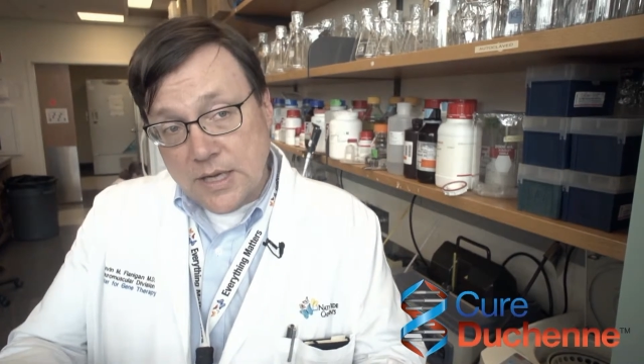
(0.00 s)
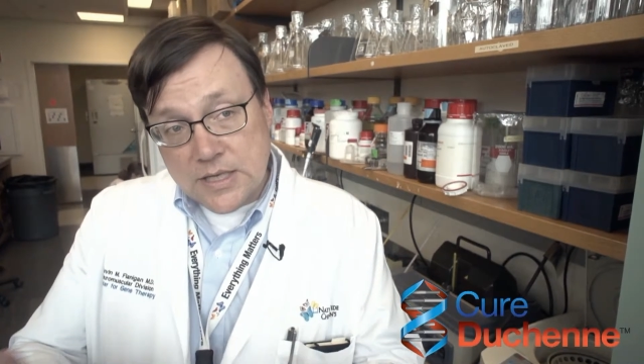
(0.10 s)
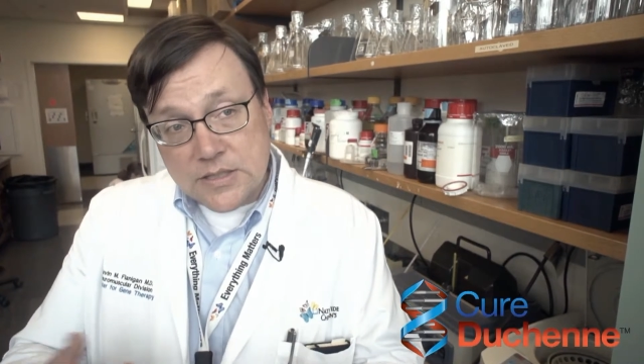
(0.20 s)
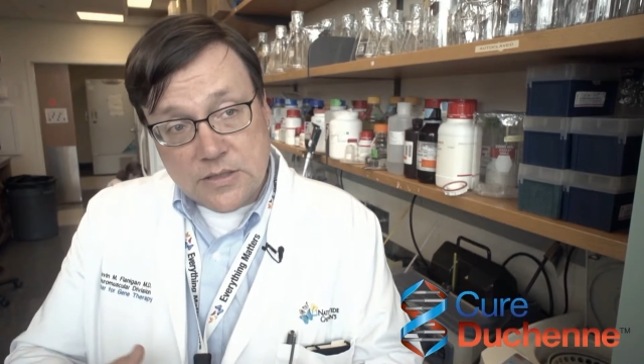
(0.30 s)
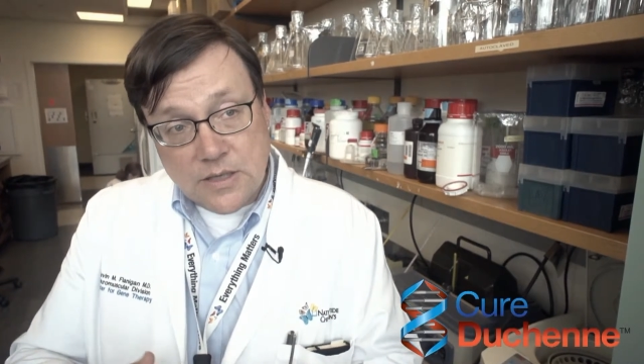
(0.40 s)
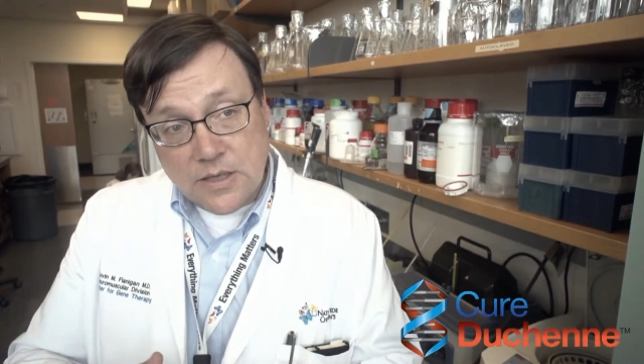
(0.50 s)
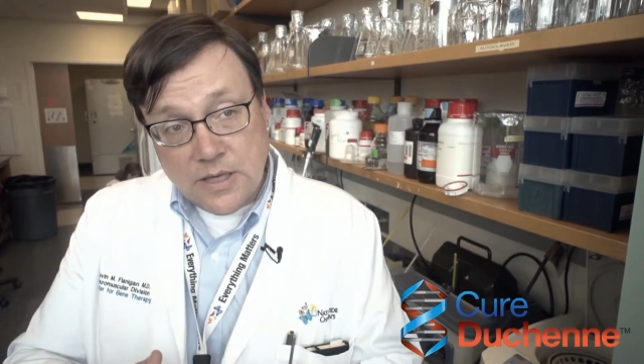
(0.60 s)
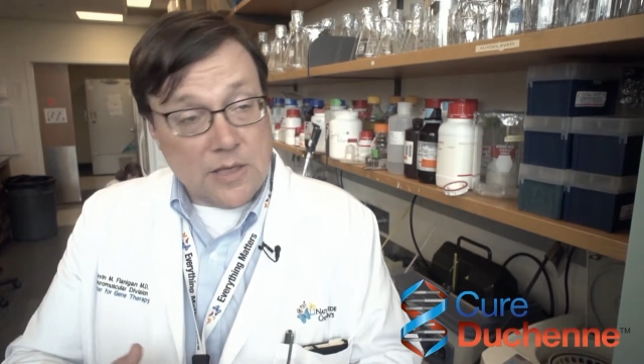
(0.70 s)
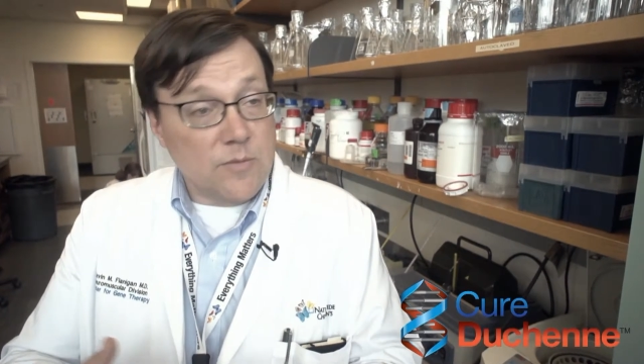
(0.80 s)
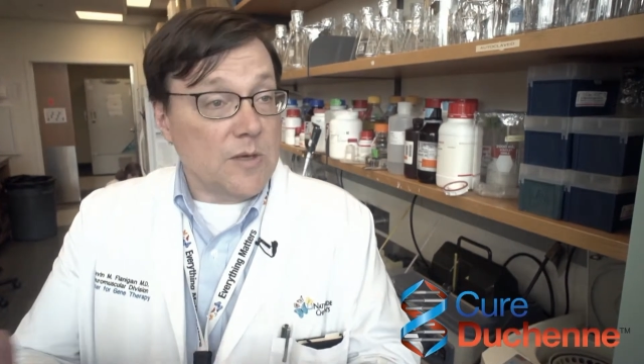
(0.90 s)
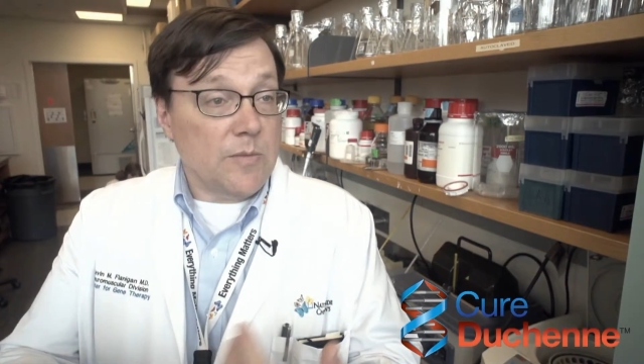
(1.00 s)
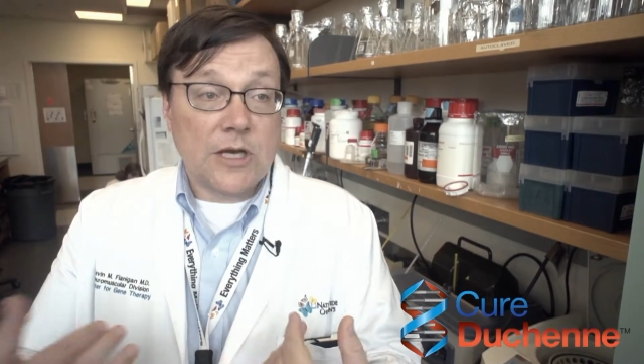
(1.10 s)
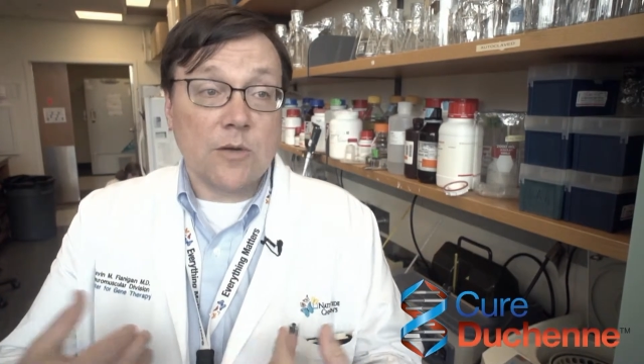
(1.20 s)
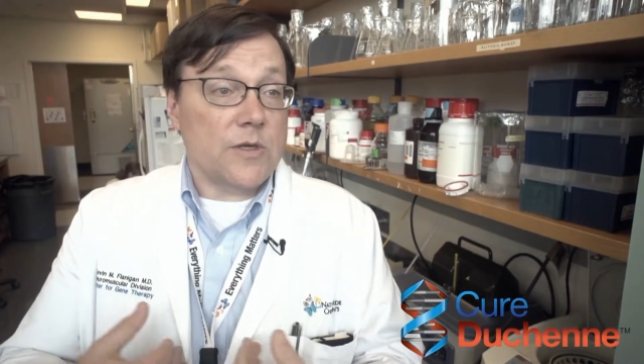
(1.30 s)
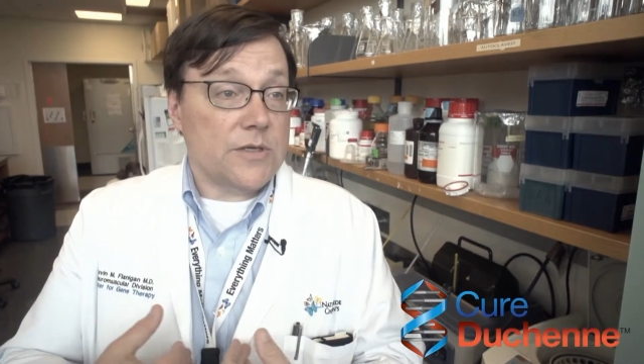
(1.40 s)
it can be a
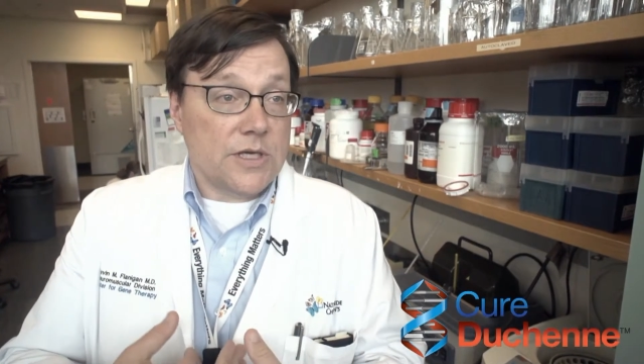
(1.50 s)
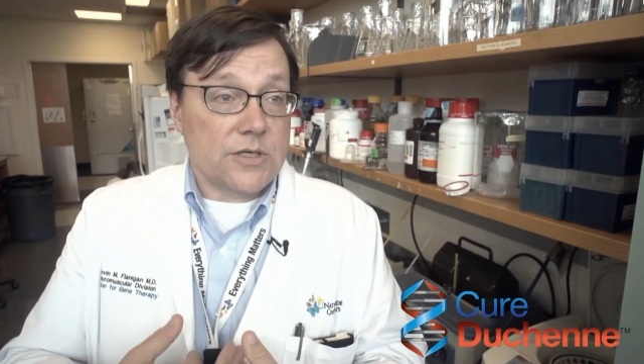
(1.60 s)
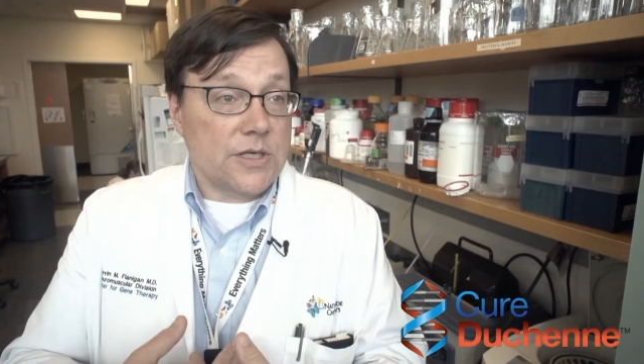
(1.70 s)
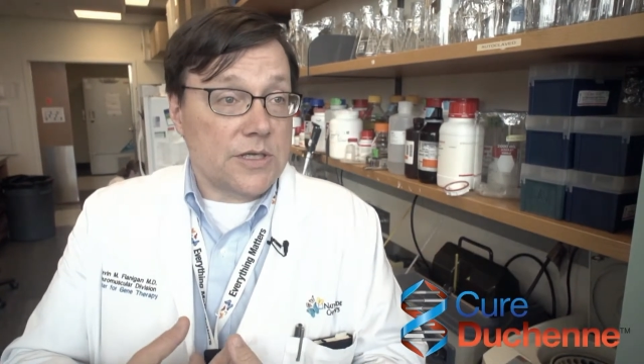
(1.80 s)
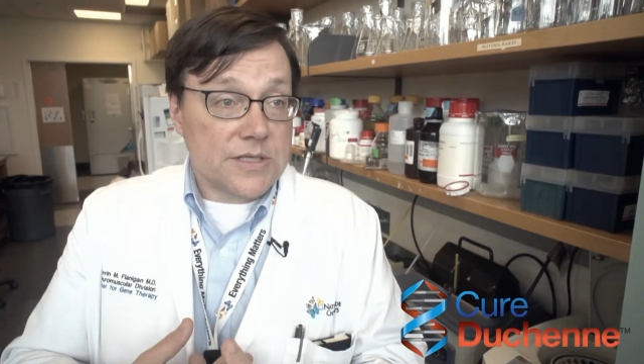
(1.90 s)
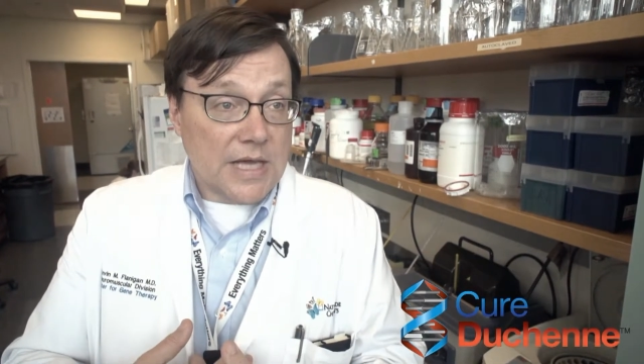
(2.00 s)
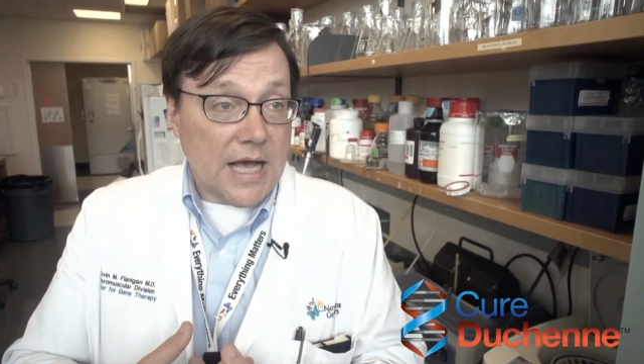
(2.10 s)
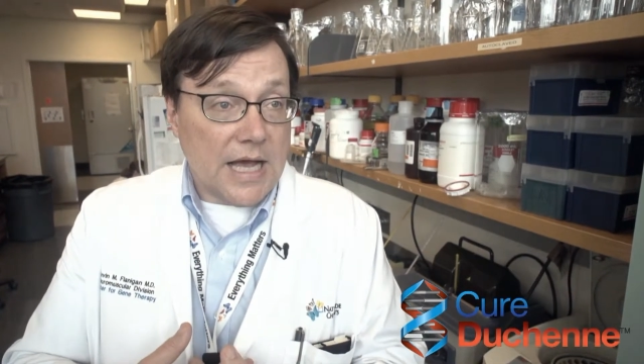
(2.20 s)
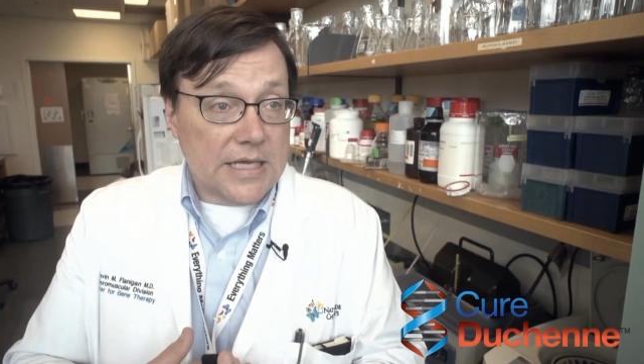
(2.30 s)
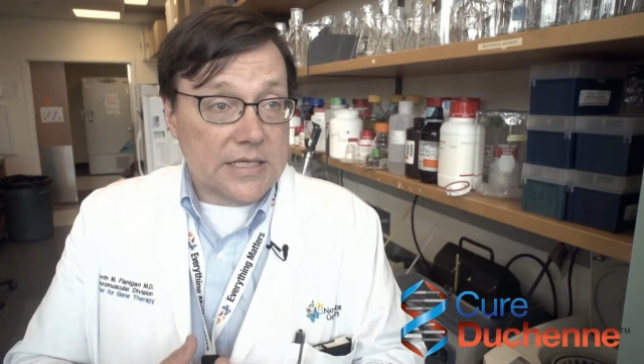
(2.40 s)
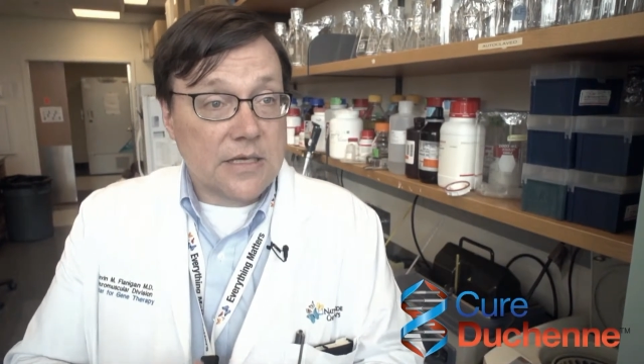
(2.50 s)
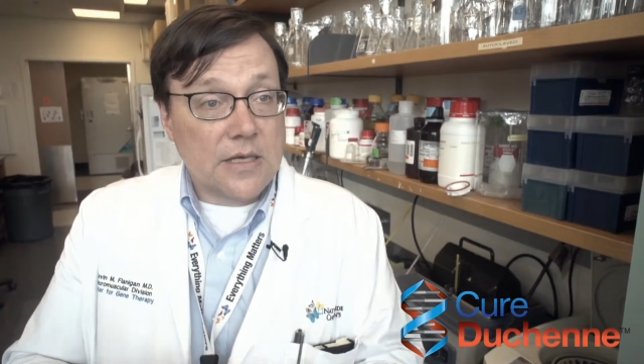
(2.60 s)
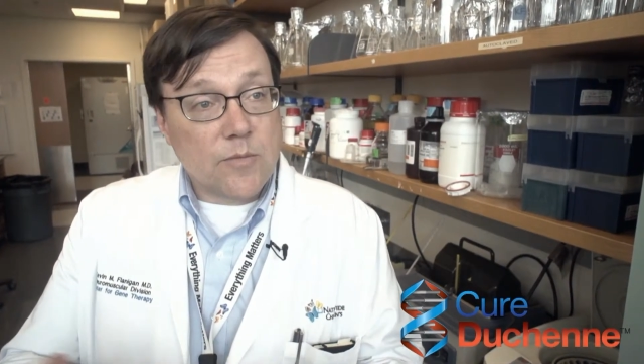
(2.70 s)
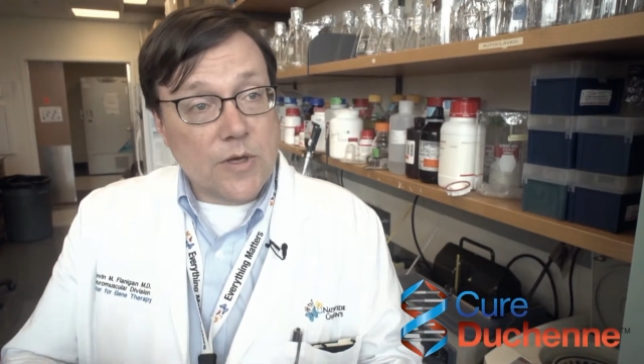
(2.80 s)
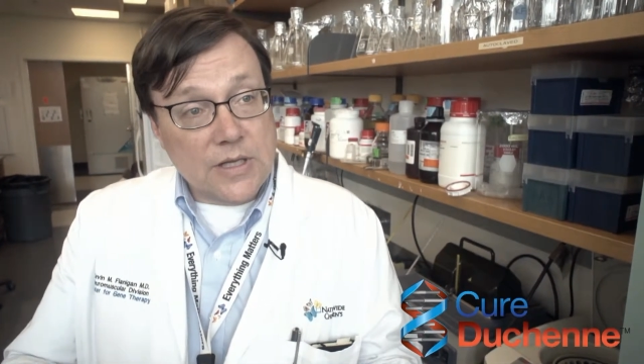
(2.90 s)
bigger mutation in size,
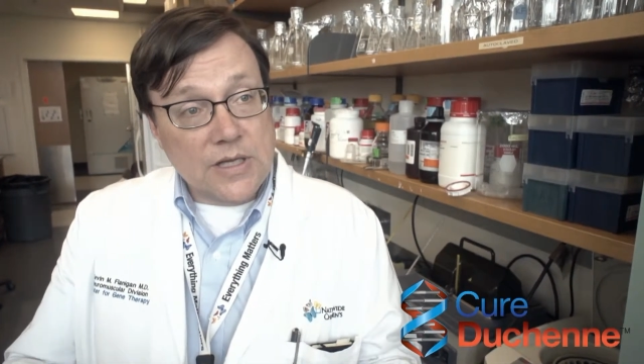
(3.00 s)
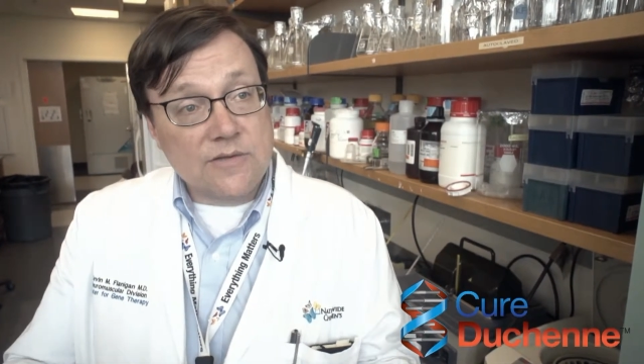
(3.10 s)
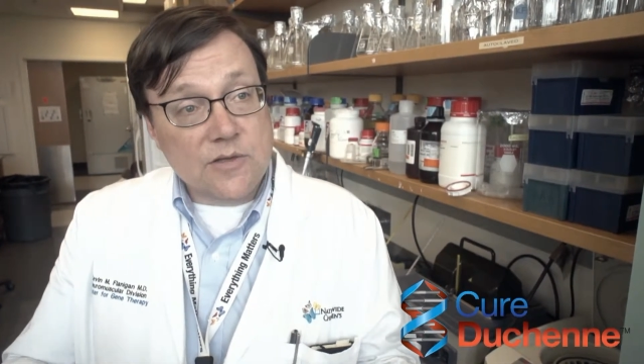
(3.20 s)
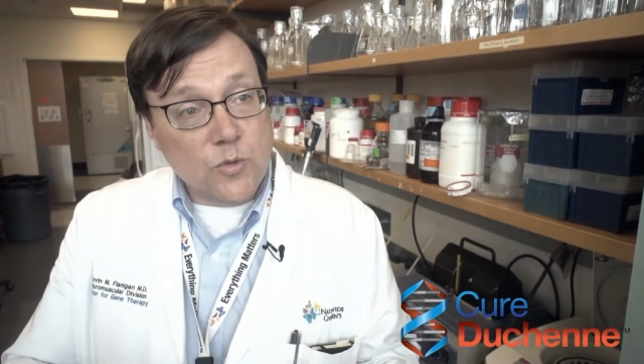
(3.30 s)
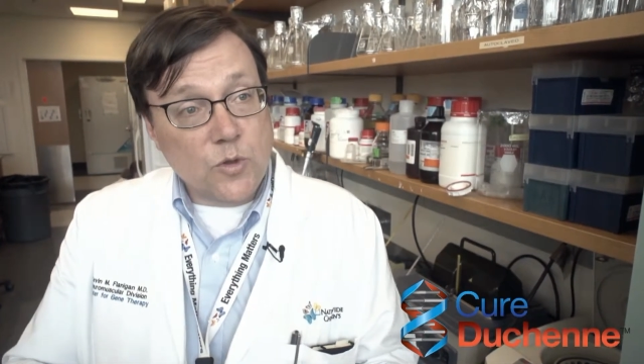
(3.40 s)
but it leaves a